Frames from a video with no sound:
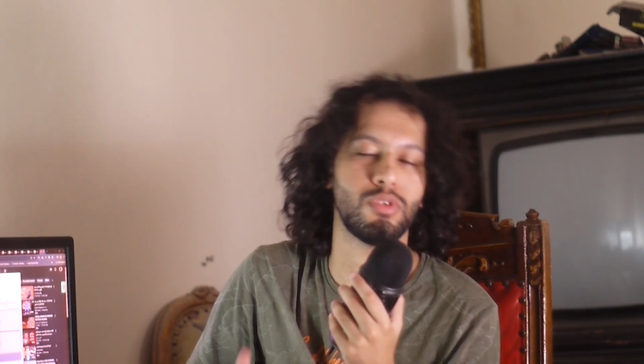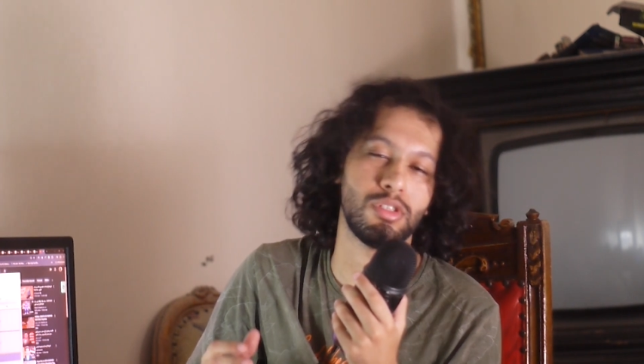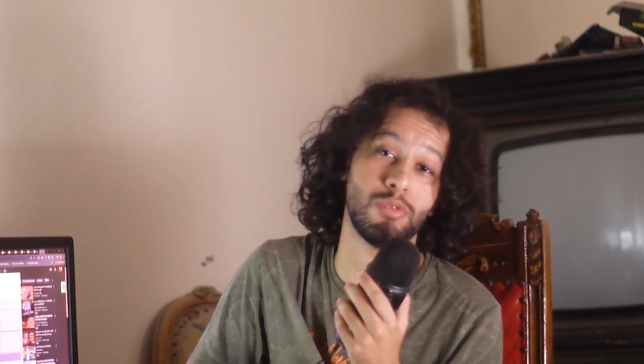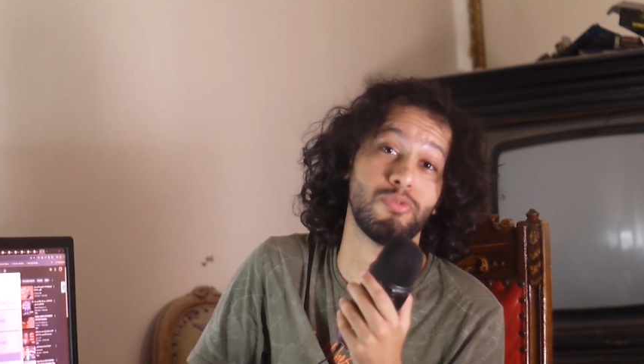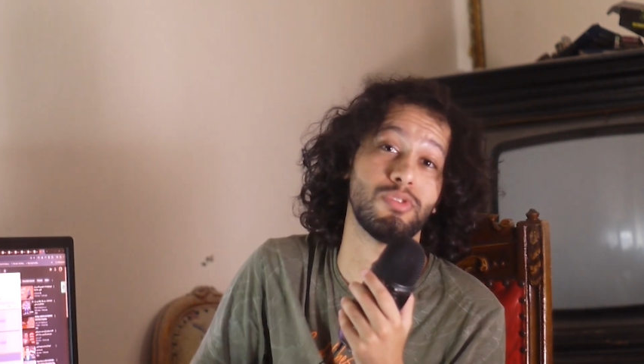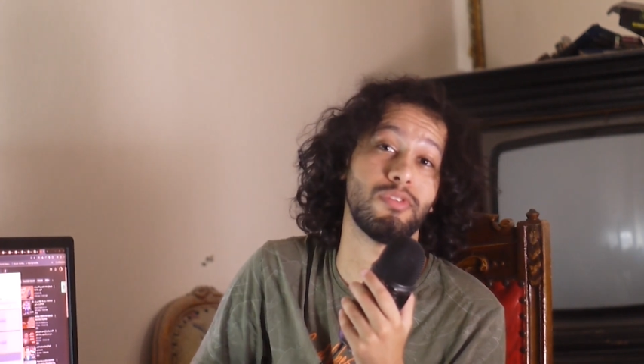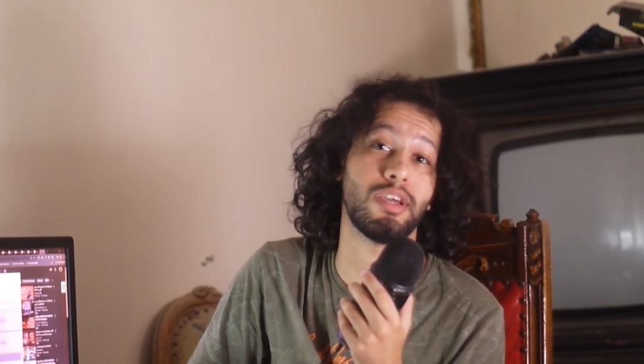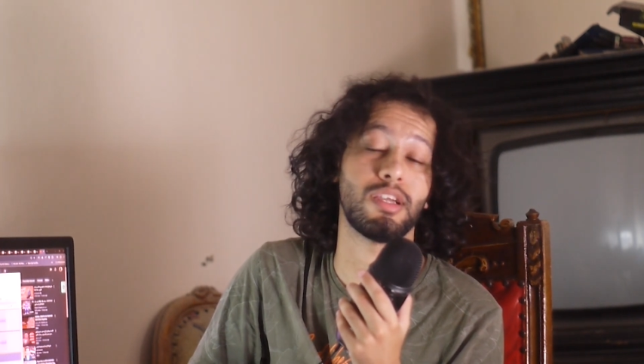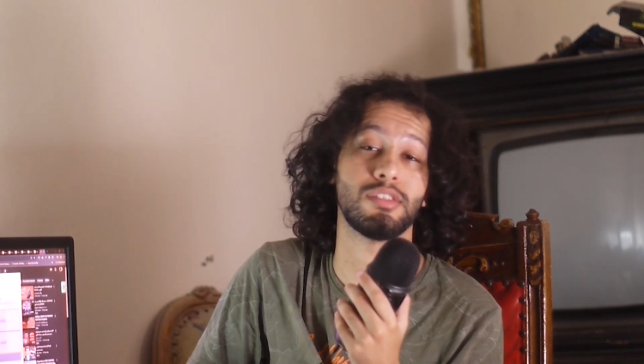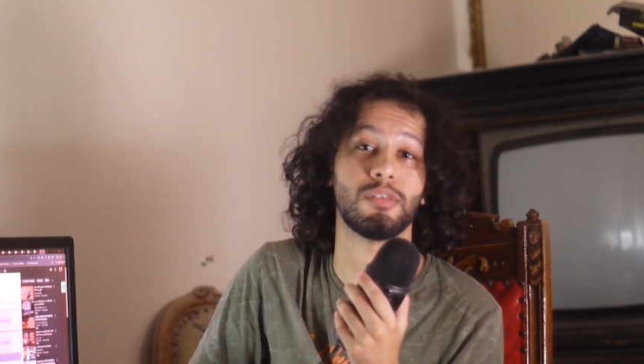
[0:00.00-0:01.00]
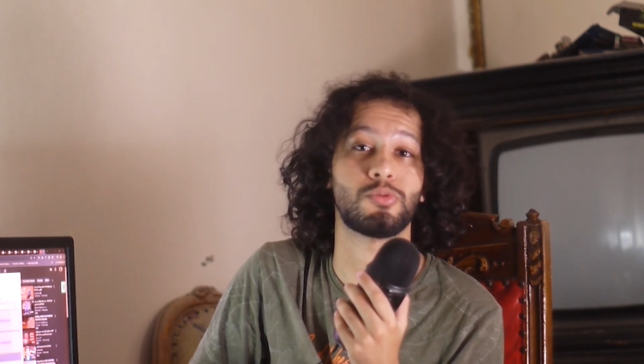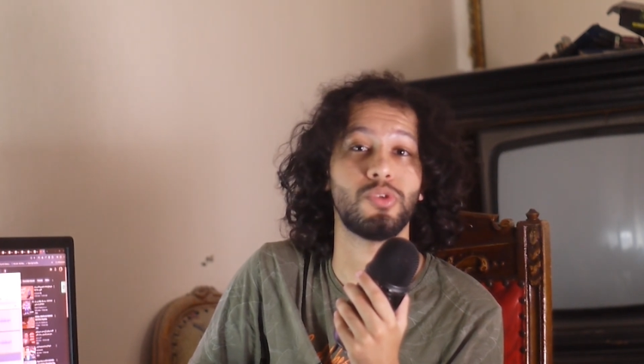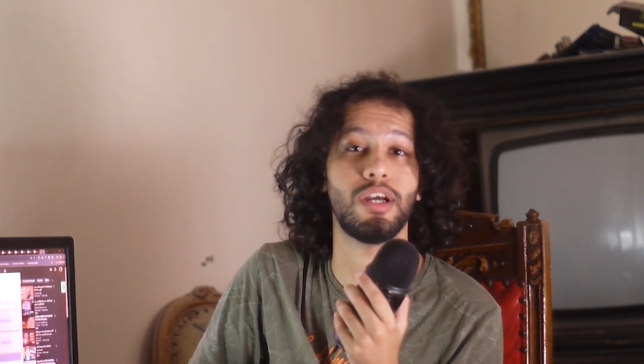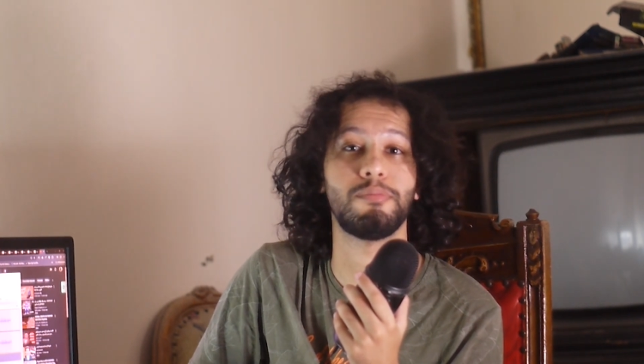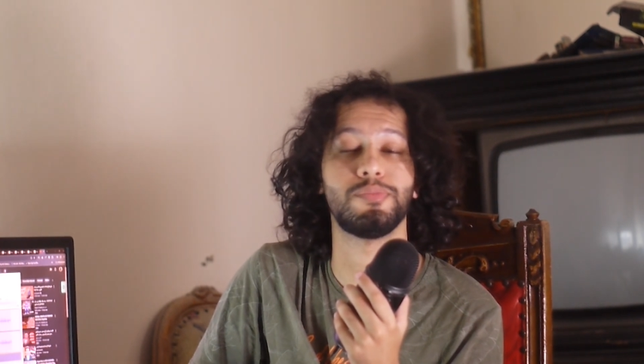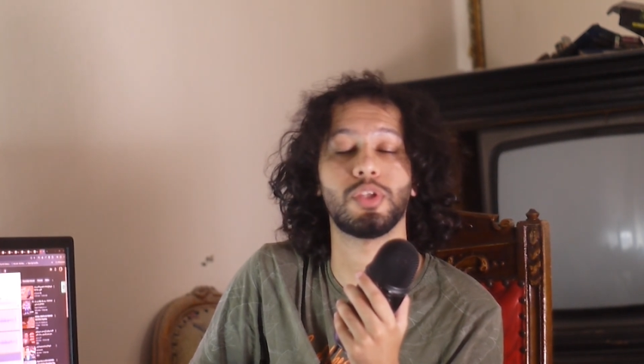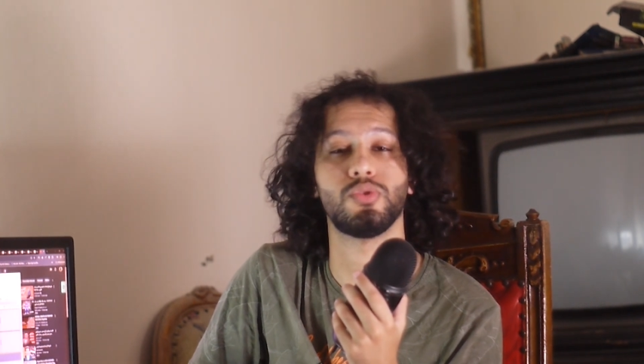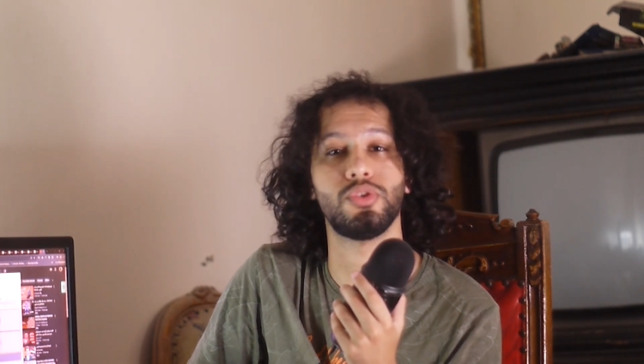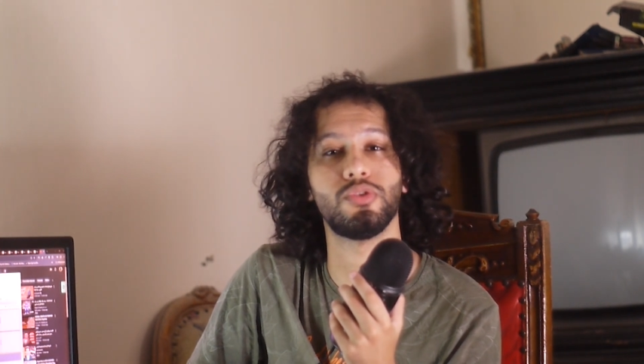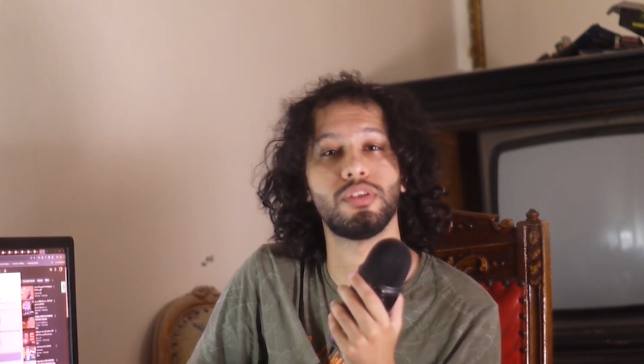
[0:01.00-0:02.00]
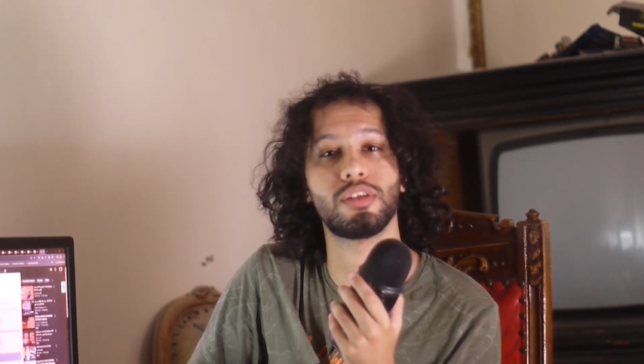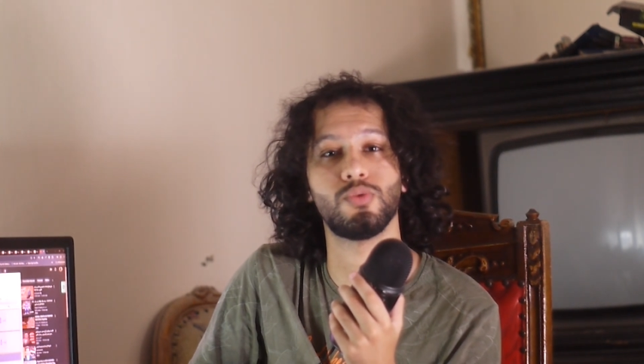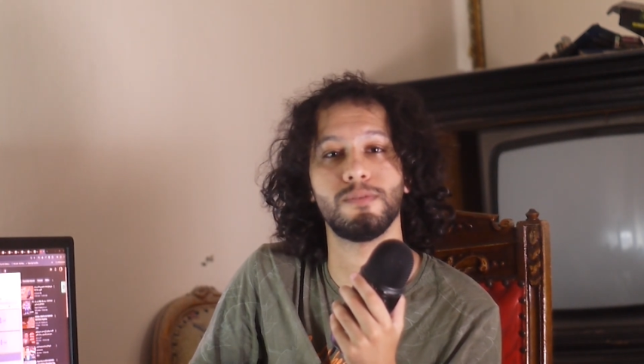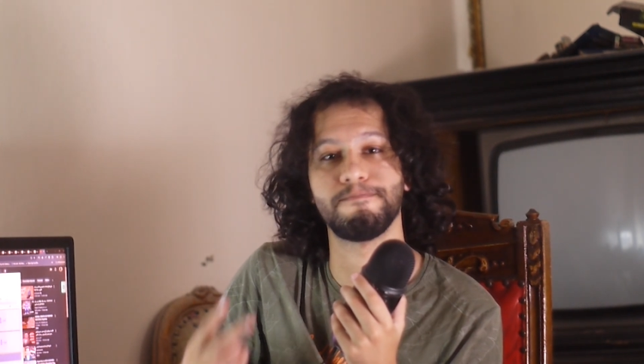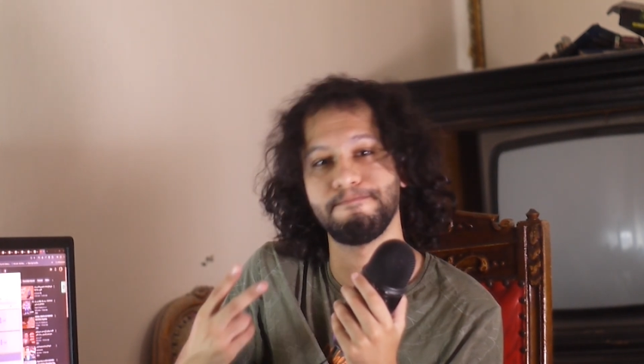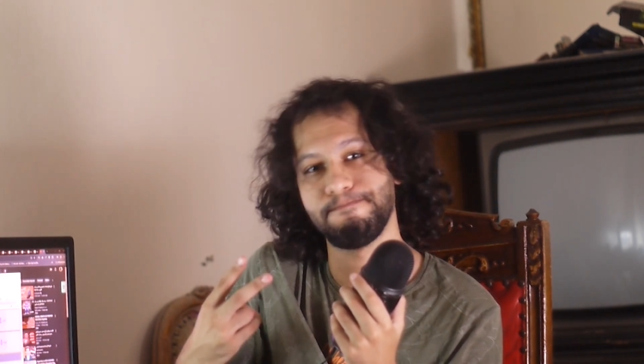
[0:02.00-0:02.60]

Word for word: If you haven't seen a review of that, can subscribe. I'll see you in the next one.